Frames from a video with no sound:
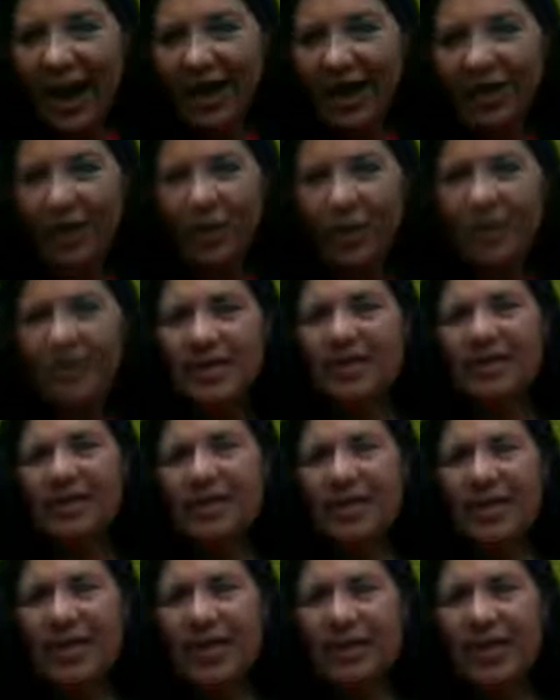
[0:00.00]
I don't
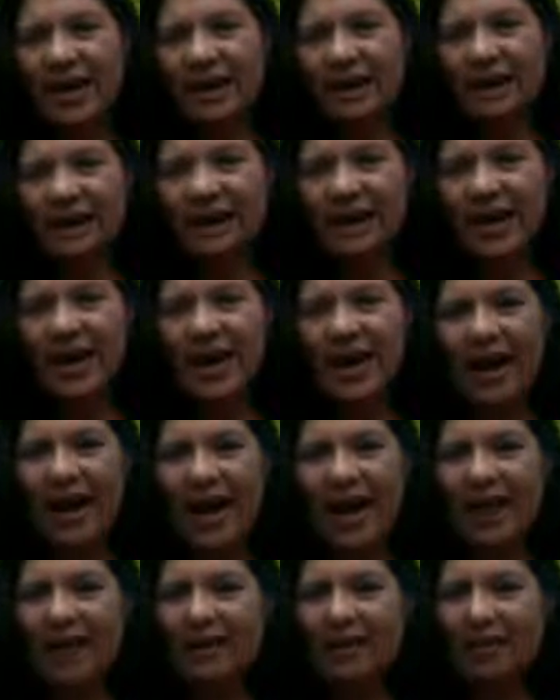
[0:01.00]
say that
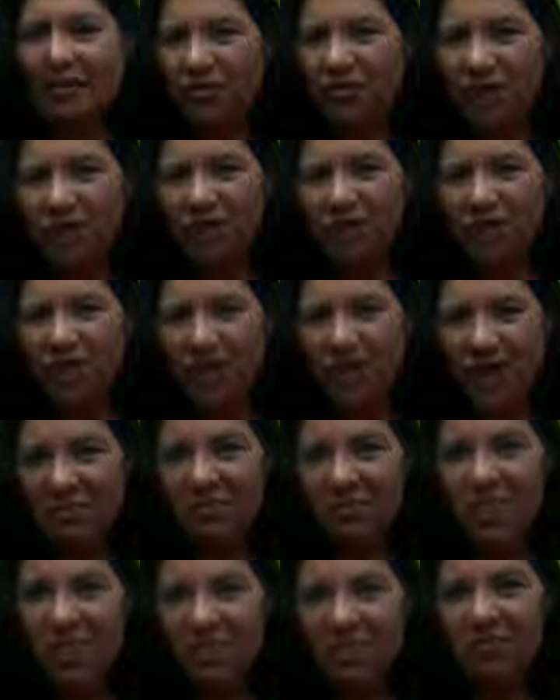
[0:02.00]
I differentiate.
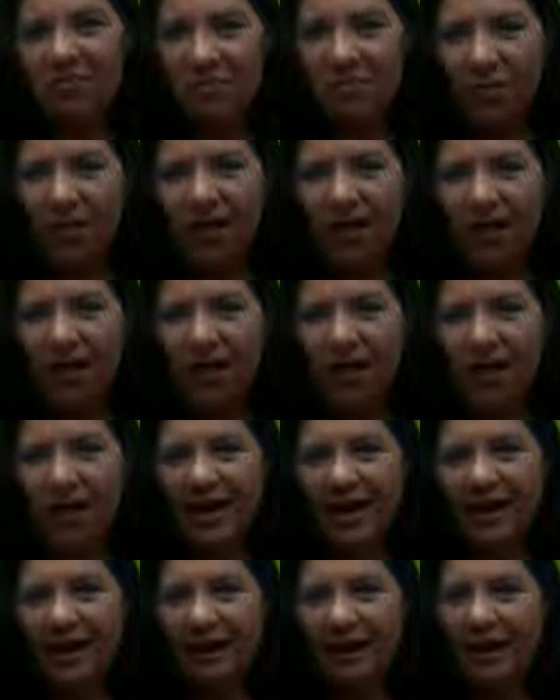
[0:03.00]
Being a woman,
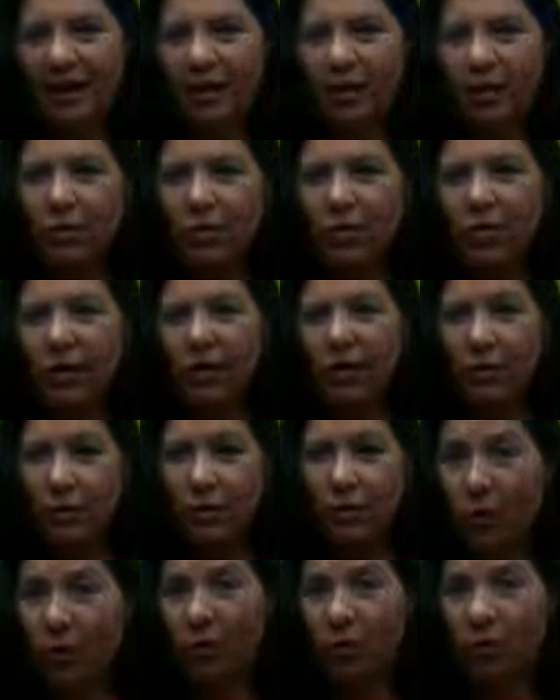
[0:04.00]
I
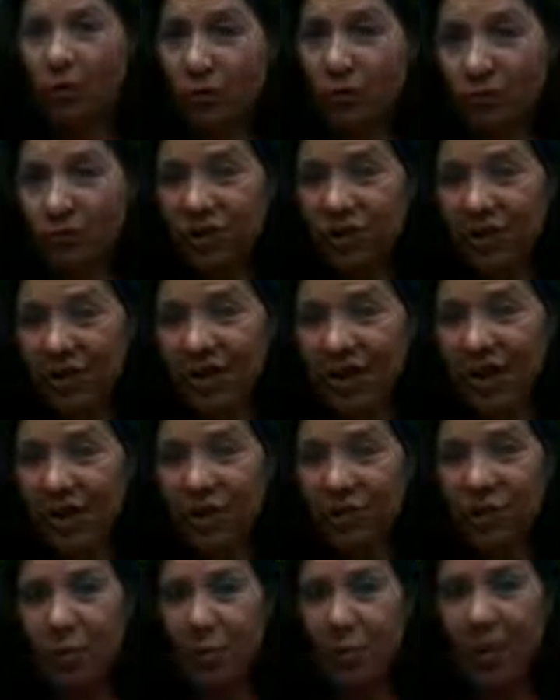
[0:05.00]
equal opportunity
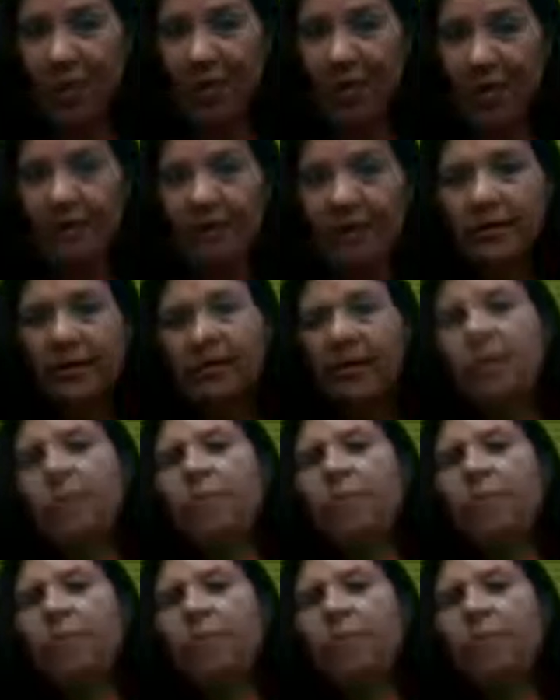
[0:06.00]
I provide.